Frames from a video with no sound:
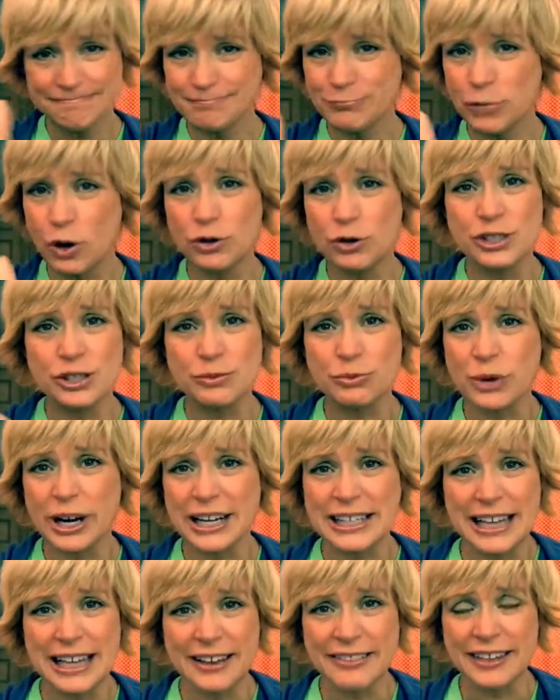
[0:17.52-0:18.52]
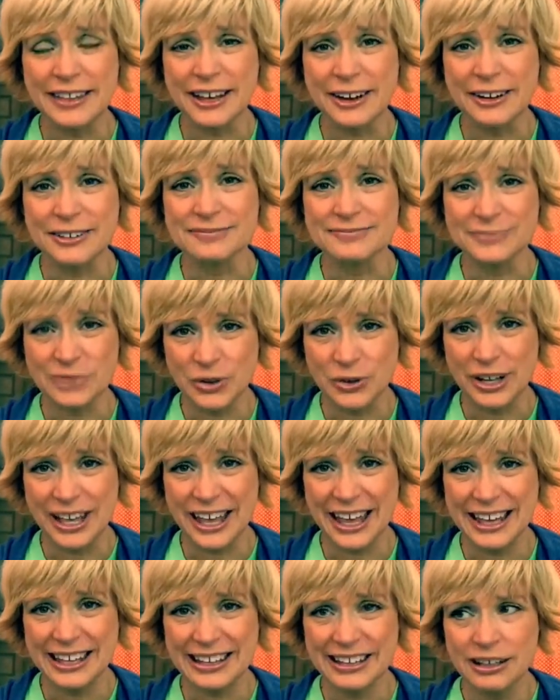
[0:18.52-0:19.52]
post them right down there,
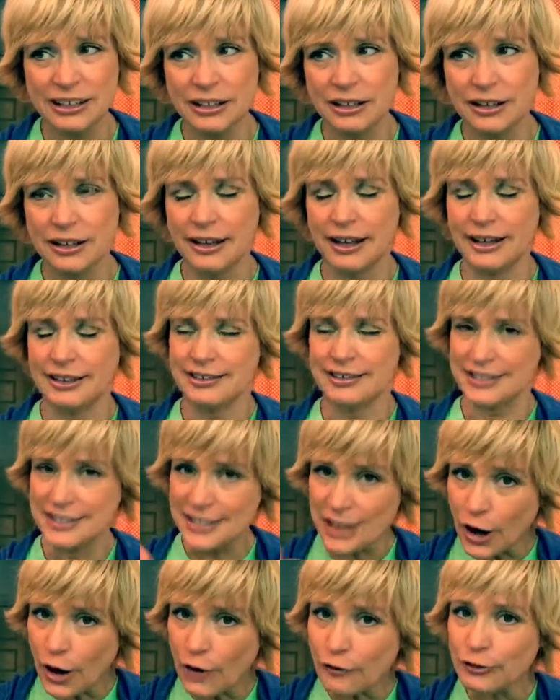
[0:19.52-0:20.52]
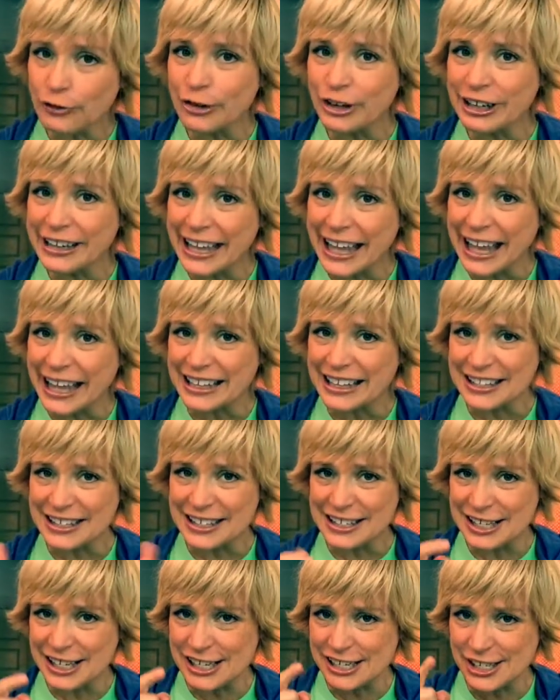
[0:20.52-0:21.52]
okay? And don't forget
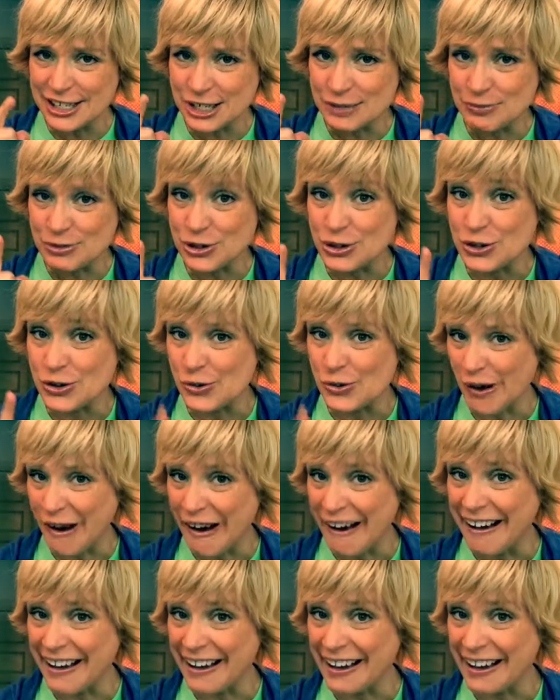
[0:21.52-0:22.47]
to subscribe.